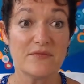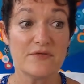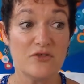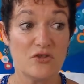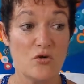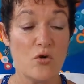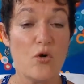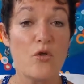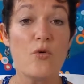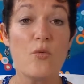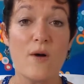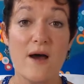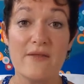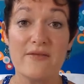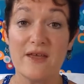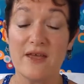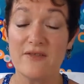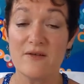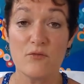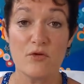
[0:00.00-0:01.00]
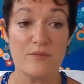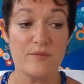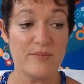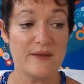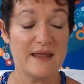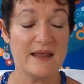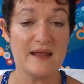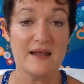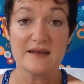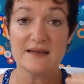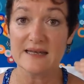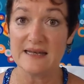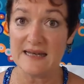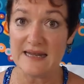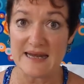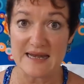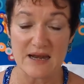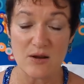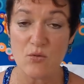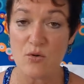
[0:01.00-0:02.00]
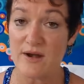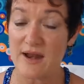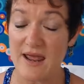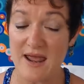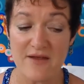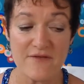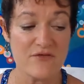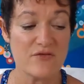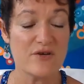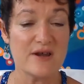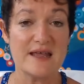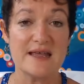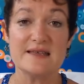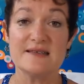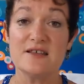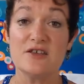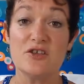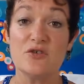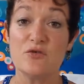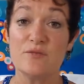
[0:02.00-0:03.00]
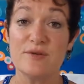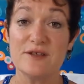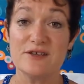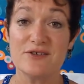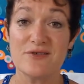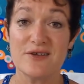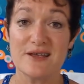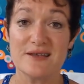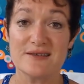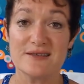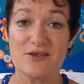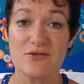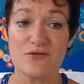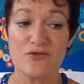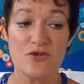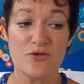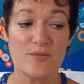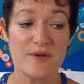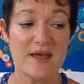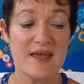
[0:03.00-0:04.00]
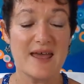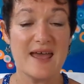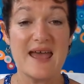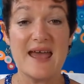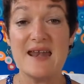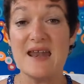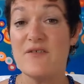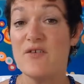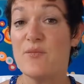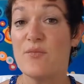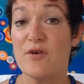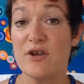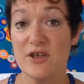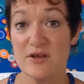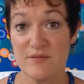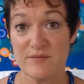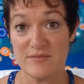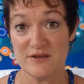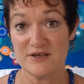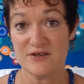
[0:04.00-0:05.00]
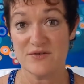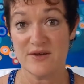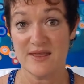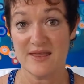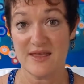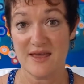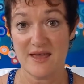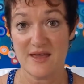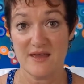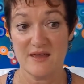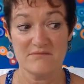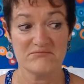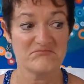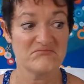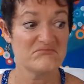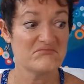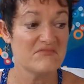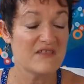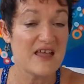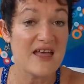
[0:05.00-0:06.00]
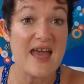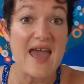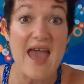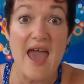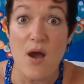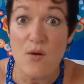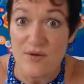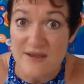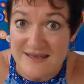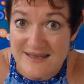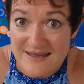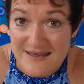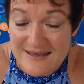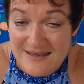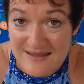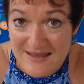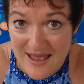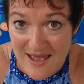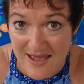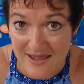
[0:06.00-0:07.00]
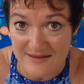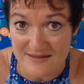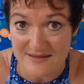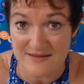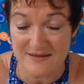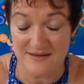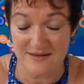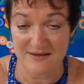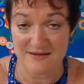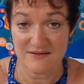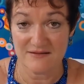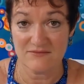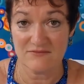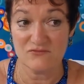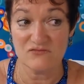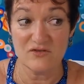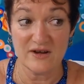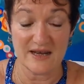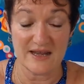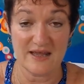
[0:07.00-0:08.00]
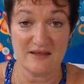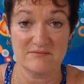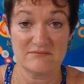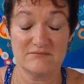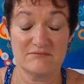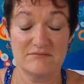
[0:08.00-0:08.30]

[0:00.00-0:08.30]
you're the one there that would be leading whatever it is that you would be doing as the group, and everybody can be doing there. How easy is that? Really?